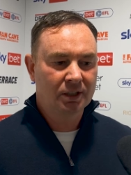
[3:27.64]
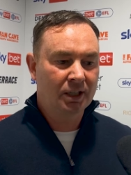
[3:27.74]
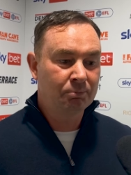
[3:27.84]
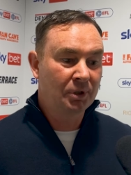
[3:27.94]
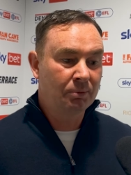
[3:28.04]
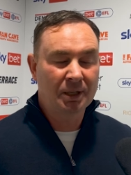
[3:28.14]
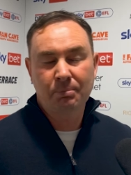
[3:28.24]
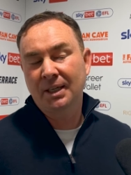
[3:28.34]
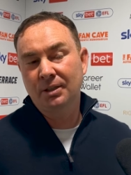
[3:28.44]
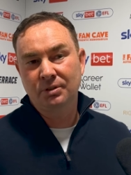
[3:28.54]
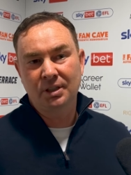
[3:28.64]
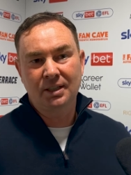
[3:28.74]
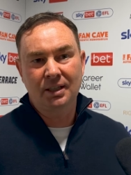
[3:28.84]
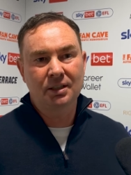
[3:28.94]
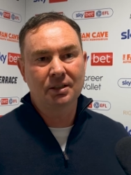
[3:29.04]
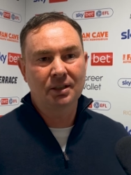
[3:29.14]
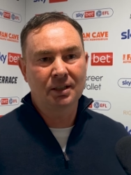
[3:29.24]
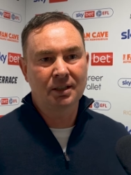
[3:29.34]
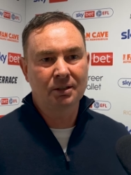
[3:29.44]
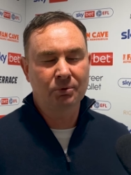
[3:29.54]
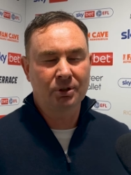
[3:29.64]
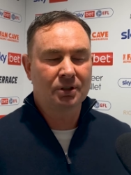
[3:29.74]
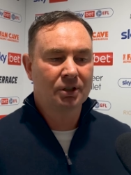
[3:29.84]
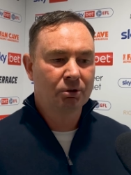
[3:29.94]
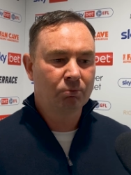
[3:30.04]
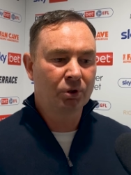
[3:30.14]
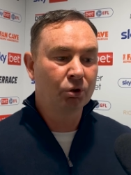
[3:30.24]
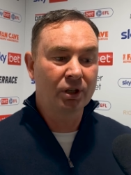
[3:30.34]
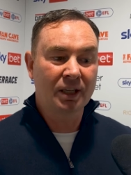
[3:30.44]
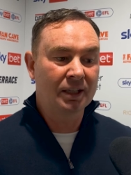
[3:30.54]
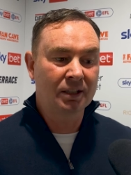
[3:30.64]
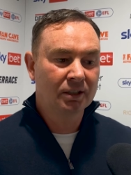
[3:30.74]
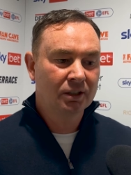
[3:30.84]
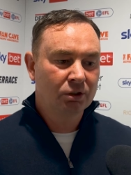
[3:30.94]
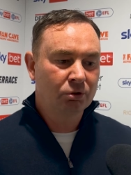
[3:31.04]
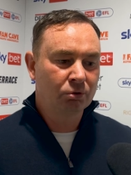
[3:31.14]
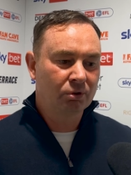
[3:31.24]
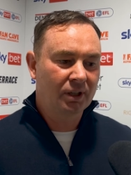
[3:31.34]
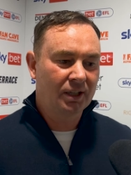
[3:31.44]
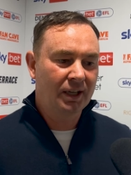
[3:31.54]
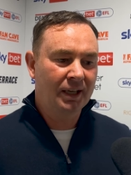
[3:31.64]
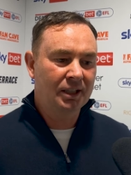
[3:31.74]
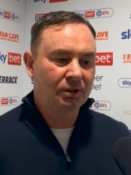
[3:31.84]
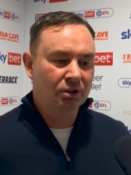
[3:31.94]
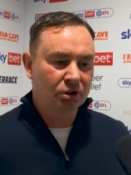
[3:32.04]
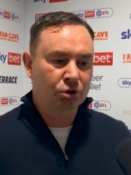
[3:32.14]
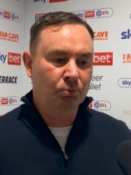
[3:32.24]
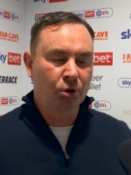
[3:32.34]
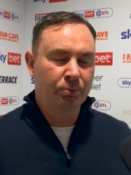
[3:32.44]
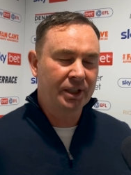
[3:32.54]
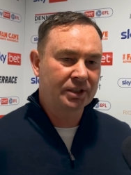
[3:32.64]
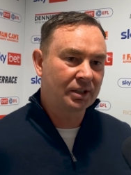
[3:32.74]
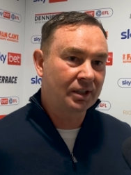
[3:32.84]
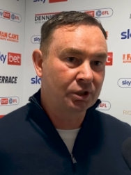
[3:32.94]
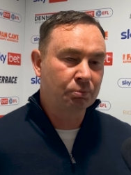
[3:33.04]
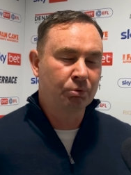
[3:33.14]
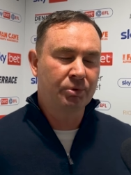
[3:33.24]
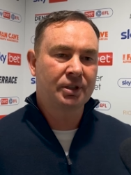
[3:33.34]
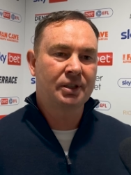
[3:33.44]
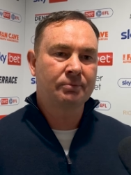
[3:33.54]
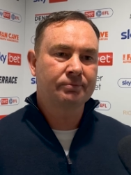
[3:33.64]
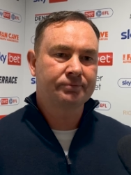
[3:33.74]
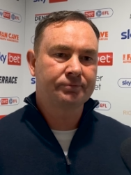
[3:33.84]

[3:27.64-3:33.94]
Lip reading: and maybe a penalty kick. But we're not getting, you know, any small breaks at this moment in time.